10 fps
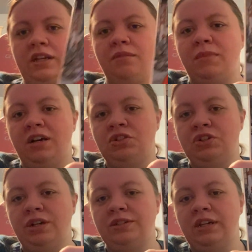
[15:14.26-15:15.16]
a
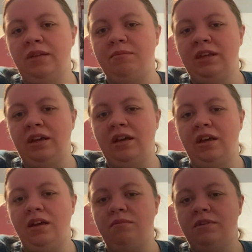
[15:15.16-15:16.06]
mahjong type
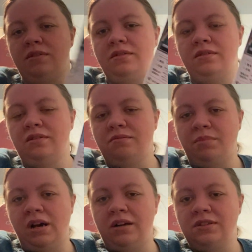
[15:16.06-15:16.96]
game. The
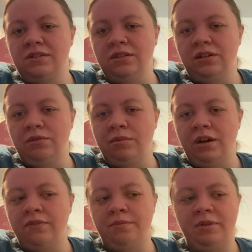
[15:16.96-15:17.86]
box is a little
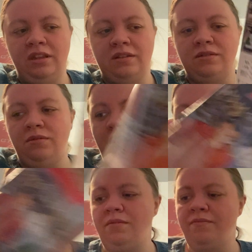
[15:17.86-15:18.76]
rough, but that's
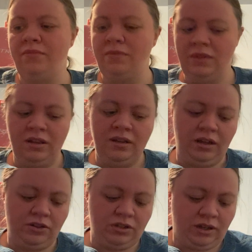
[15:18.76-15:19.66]
okay.
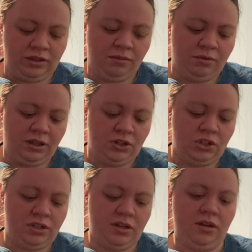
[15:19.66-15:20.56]
I actually got that really
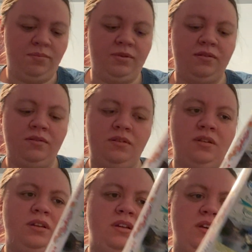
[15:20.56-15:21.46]
cheap.
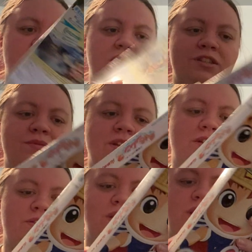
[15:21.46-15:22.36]
This one
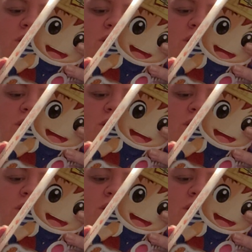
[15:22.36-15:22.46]
looks like